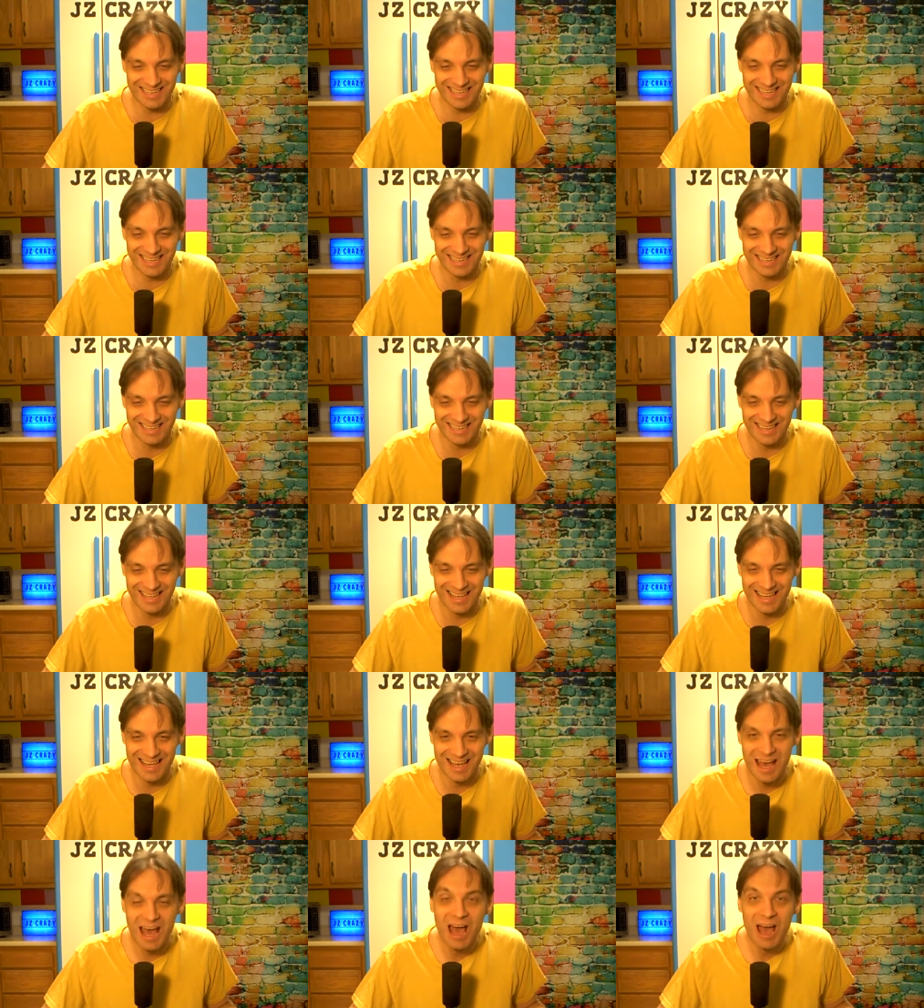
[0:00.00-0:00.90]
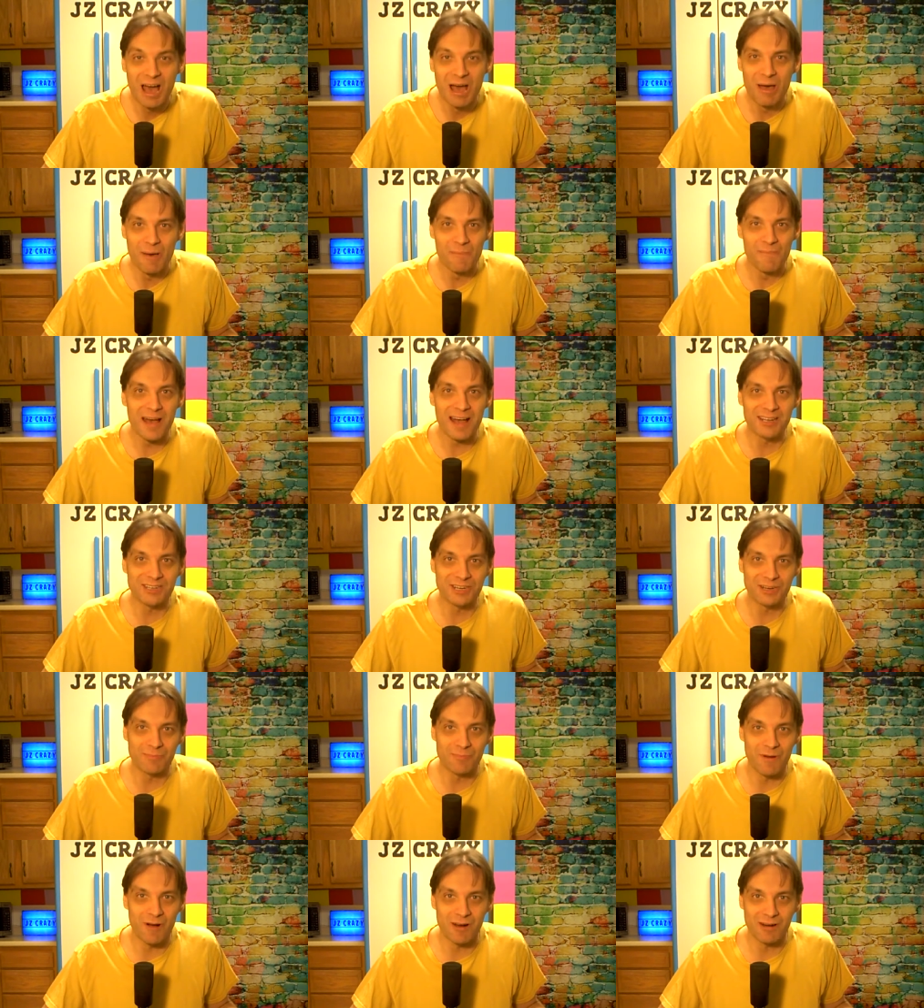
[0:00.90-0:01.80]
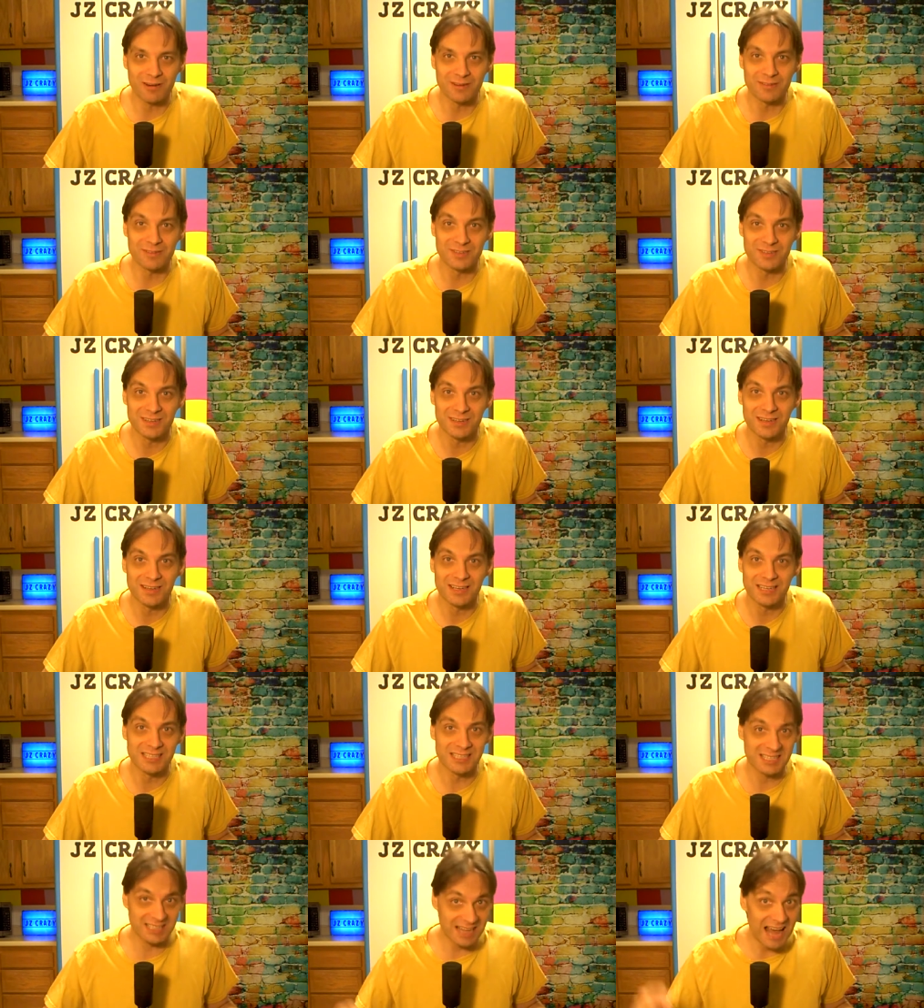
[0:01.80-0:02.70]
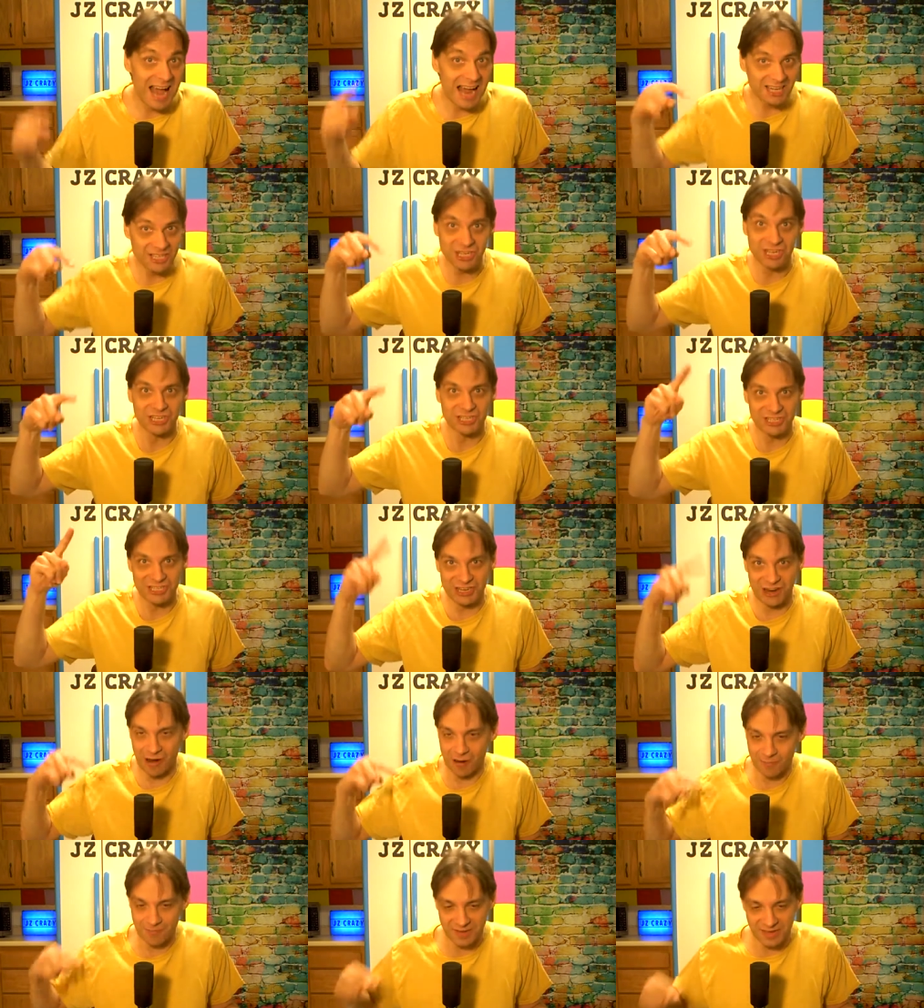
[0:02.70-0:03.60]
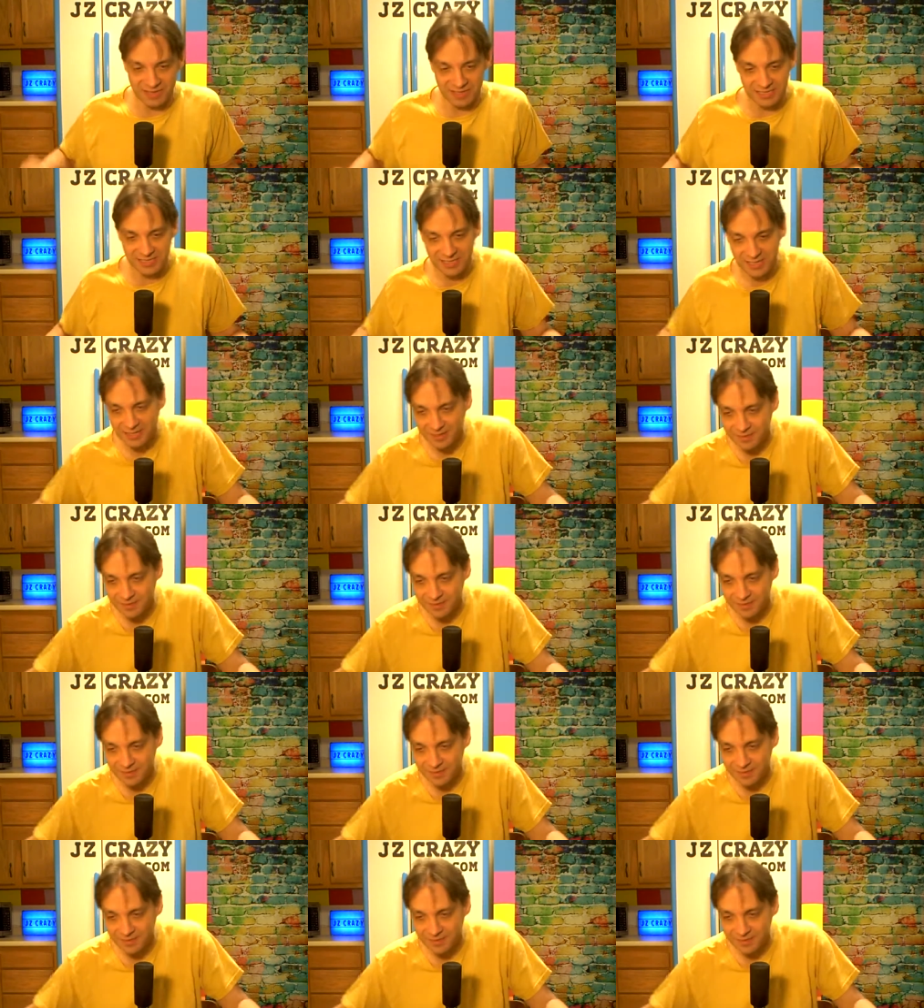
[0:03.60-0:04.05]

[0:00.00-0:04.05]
markers, magic markers slash sharpies.